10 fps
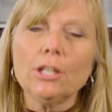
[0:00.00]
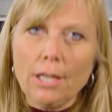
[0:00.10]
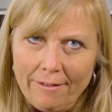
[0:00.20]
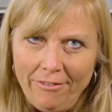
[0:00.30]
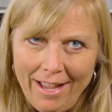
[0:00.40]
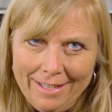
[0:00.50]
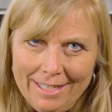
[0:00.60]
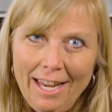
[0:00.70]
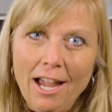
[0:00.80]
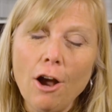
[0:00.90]
good luck
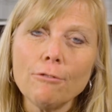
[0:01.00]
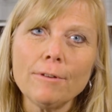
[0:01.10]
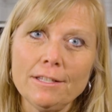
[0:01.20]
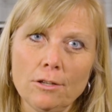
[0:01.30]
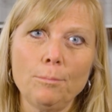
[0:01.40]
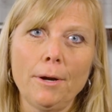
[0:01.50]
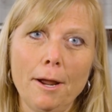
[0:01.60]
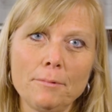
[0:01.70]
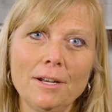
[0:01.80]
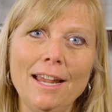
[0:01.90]
finding a rental
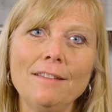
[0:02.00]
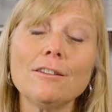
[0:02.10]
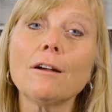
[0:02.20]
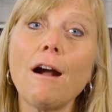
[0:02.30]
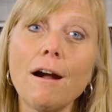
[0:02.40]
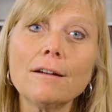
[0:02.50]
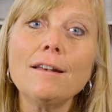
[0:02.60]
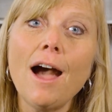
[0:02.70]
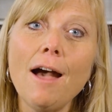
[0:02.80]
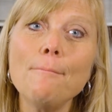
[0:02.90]
property. There are
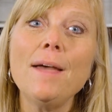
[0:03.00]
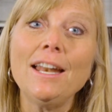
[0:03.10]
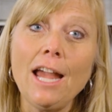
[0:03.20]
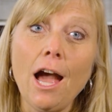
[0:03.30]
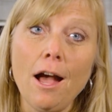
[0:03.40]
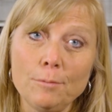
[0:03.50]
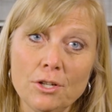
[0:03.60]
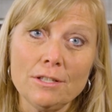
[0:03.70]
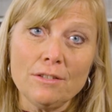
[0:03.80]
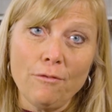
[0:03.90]
not many
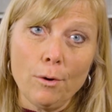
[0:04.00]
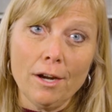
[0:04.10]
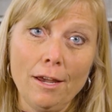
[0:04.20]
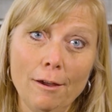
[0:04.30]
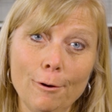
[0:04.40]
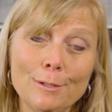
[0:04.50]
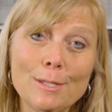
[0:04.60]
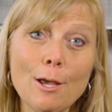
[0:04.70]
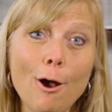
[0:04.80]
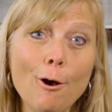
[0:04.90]
options for you.
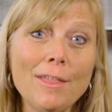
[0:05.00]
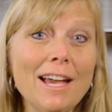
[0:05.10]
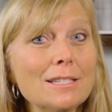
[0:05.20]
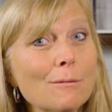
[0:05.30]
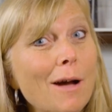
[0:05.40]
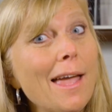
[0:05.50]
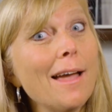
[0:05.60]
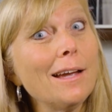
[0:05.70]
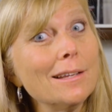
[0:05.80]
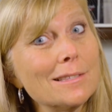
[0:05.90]
So that's why I
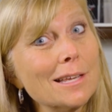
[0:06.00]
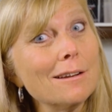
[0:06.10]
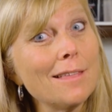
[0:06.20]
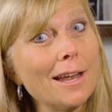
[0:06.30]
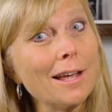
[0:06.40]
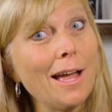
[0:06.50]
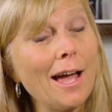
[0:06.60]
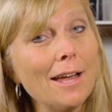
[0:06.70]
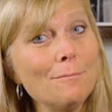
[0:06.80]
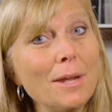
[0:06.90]
consider that a
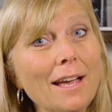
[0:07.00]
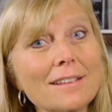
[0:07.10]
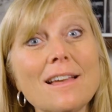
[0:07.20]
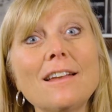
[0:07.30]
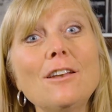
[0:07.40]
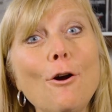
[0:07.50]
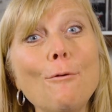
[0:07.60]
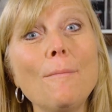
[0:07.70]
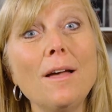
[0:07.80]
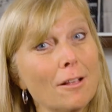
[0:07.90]
con, because I
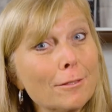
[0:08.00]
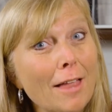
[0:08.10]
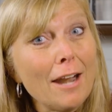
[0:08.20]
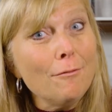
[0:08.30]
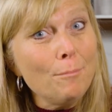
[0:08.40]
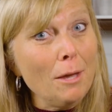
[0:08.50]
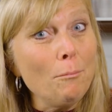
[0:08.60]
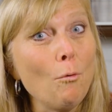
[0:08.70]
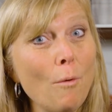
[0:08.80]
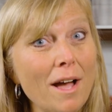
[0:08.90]
know a lot of
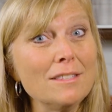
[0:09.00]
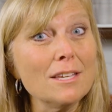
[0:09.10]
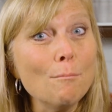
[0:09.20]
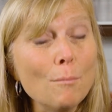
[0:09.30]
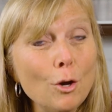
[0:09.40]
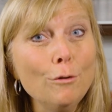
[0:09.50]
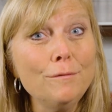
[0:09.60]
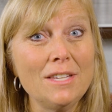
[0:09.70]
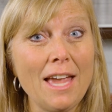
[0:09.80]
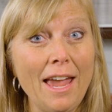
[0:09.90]
people want to
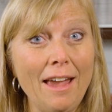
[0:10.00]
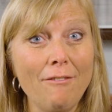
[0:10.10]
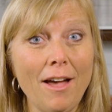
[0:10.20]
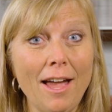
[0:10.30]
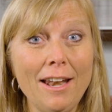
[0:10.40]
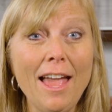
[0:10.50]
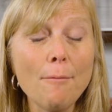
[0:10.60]
move to Avon,